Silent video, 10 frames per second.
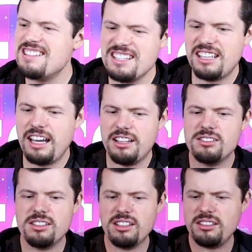Okay,
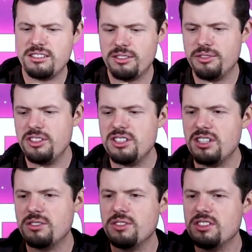so first
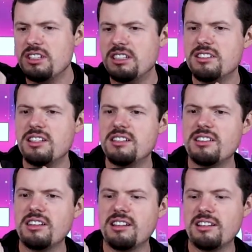things first is there's
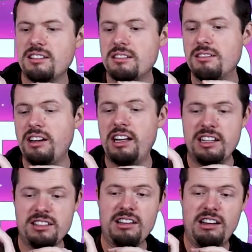a
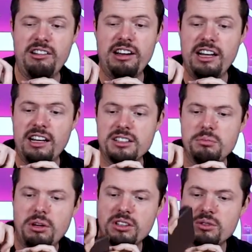really nice
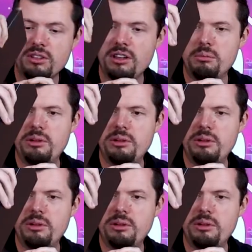box within the